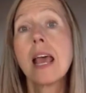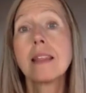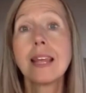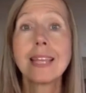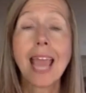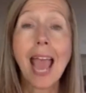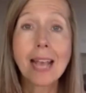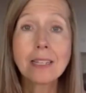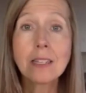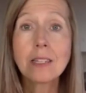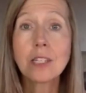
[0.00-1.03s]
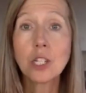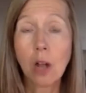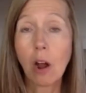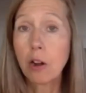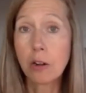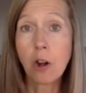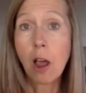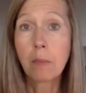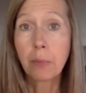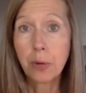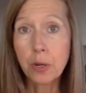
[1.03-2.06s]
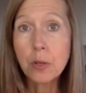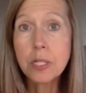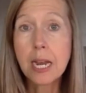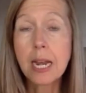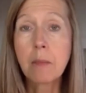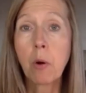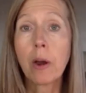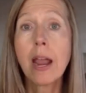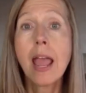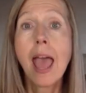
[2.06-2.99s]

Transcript: then the acids are not produced anymore.